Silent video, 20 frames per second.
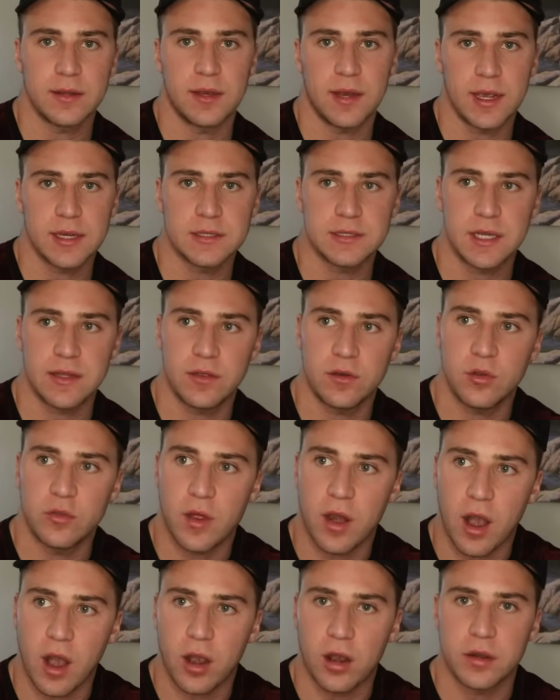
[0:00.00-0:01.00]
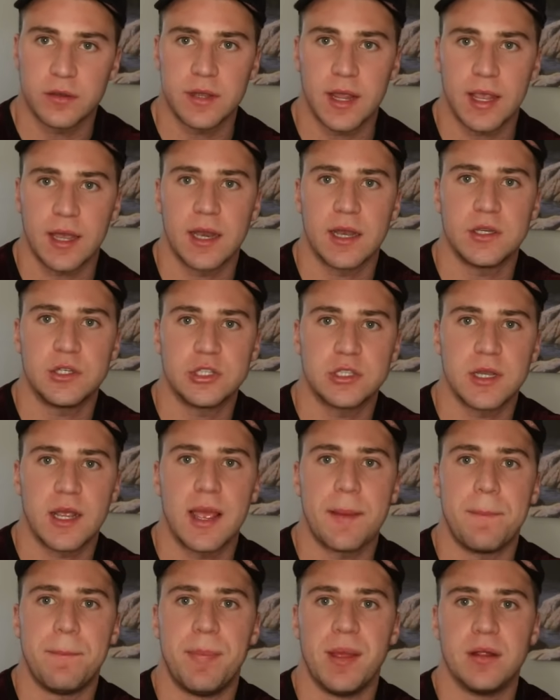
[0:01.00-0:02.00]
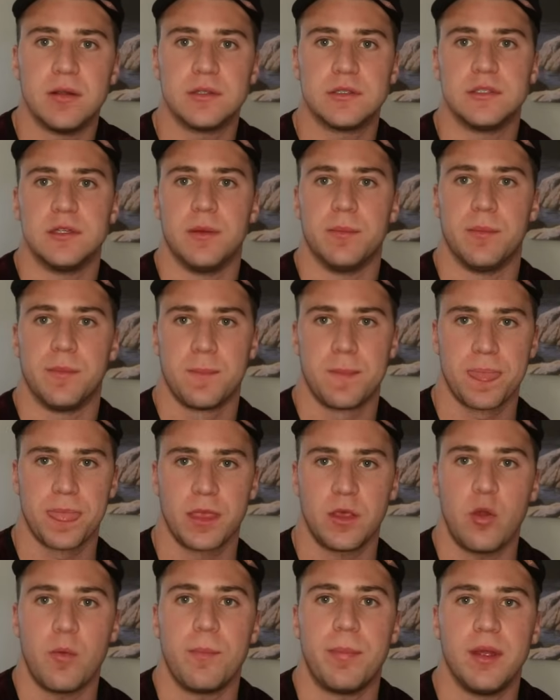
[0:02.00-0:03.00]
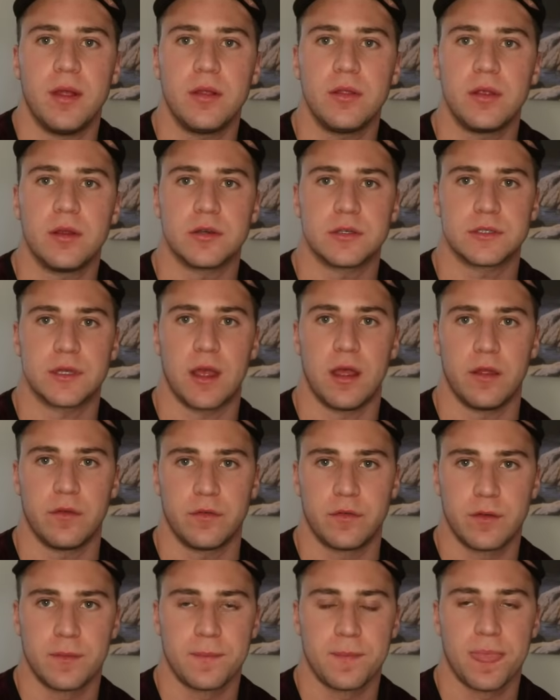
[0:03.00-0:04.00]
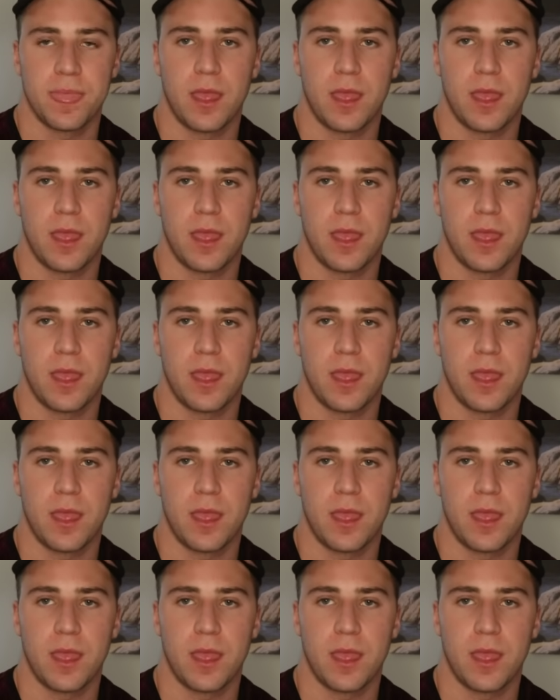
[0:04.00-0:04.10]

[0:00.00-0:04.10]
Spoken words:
The next day, they do the hard thing and it builds them. You build yourself.